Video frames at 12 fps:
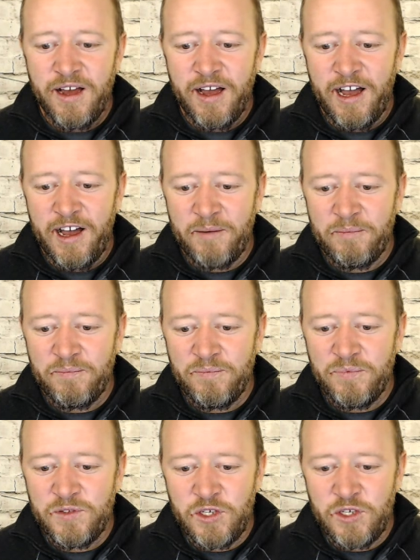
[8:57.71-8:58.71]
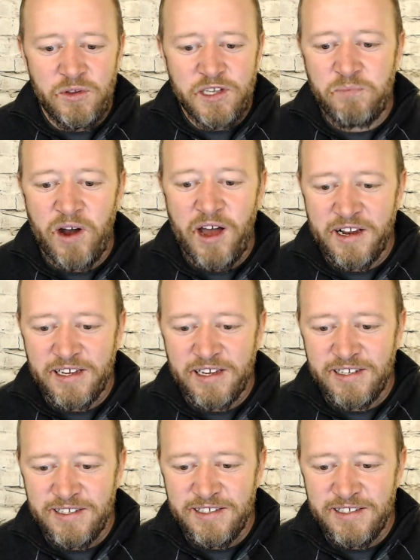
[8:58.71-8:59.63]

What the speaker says: to this product?